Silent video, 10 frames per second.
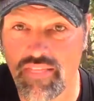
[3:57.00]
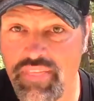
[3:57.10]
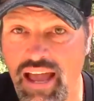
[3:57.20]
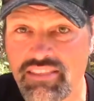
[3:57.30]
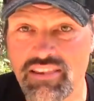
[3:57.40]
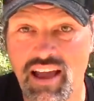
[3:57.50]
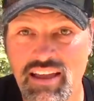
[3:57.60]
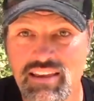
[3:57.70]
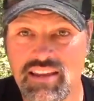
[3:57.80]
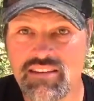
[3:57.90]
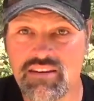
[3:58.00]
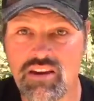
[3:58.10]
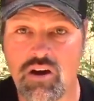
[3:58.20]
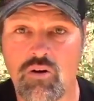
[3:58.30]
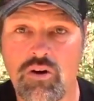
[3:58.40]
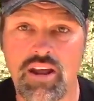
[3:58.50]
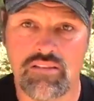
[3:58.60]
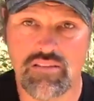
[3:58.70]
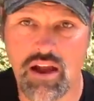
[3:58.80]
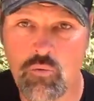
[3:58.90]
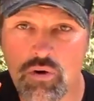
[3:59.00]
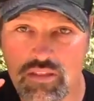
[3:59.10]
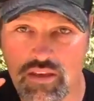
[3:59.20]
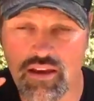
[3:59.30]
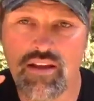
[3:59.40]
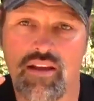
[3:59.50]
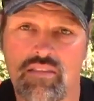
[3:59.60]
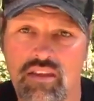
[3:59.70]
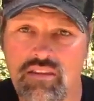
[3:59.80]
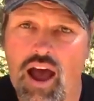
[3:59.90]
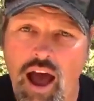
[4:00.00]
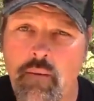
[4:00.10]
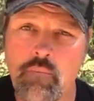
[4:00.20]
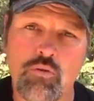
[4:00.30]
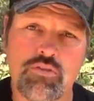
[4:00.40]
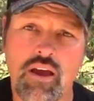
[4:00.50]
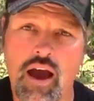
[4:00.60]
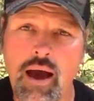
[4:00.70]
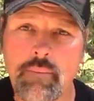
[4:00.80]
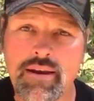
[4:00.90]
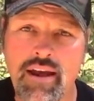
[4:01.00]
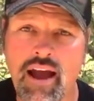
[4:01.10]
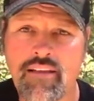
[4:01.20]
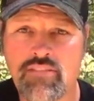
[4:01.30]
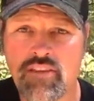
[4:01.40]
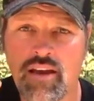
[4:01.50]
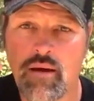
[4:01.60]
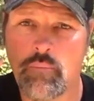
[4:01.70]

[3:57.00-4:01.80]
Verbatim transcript: that's a knot you need to know. It's not one of the, the top most common knots,